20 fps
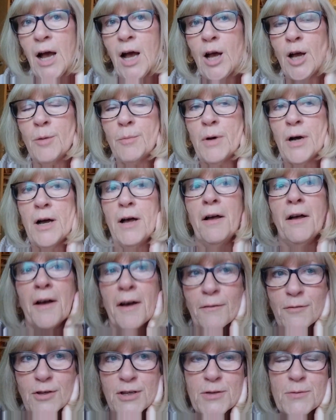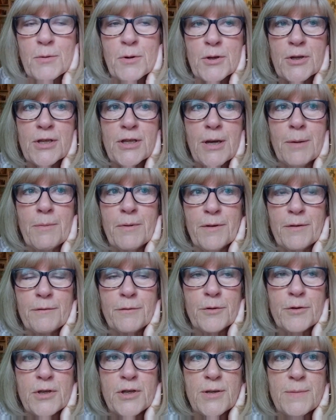I've just watched some of the
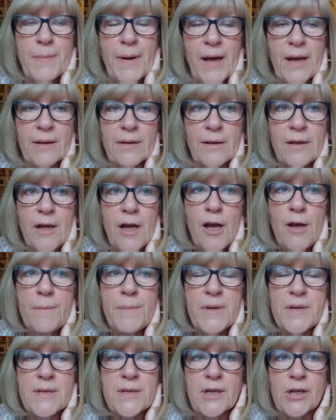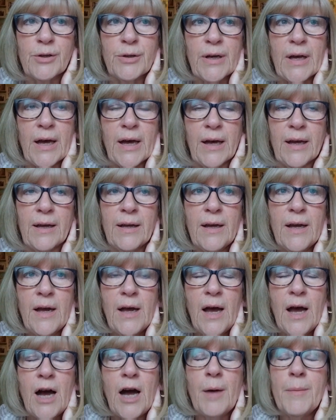footage back and I hope it's okay.
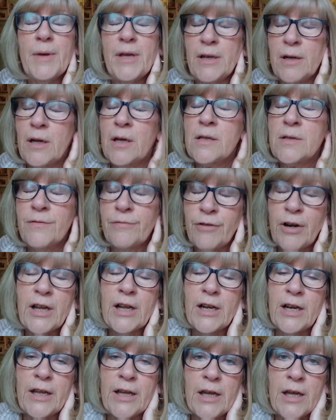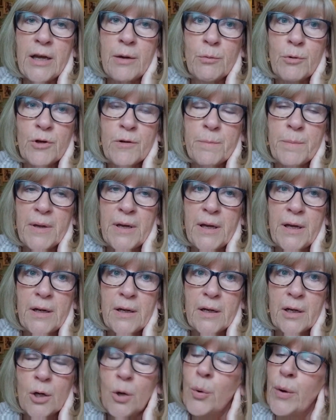I mean, frankly, it would have
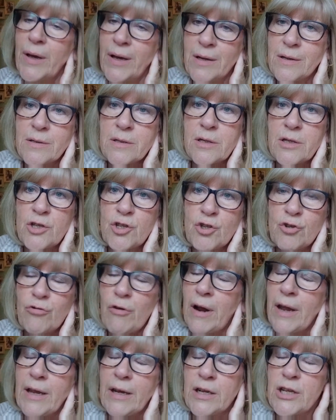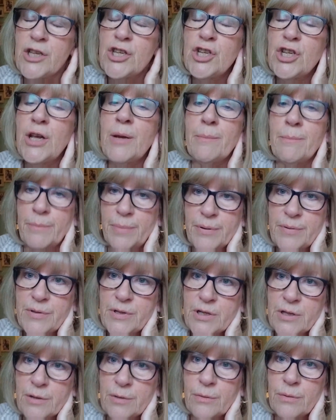been quicker to train a chimp
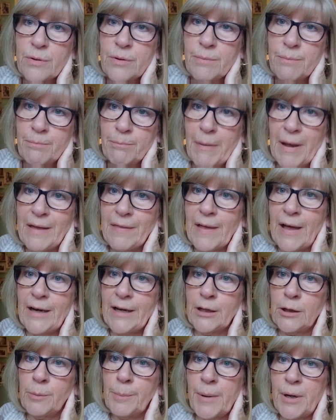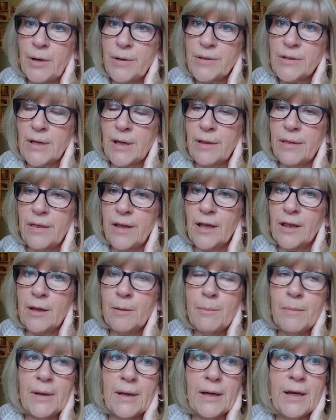to make that little basket thing
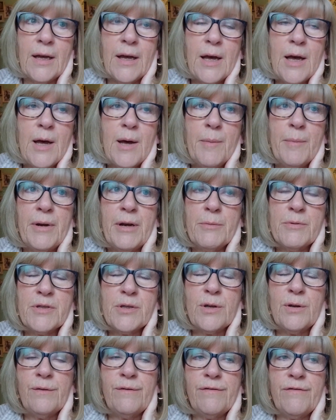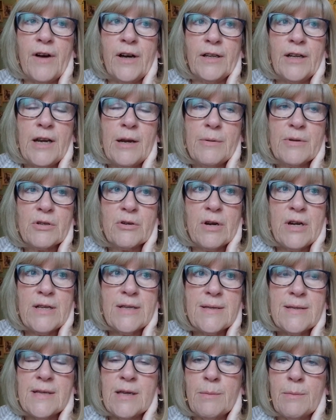than me, but it was good fun and it was
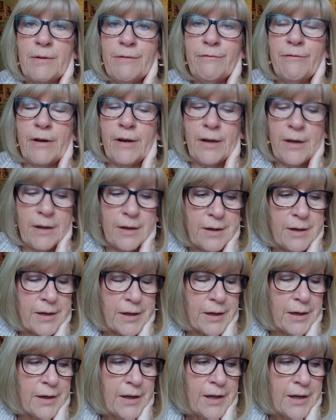great to see my friend, and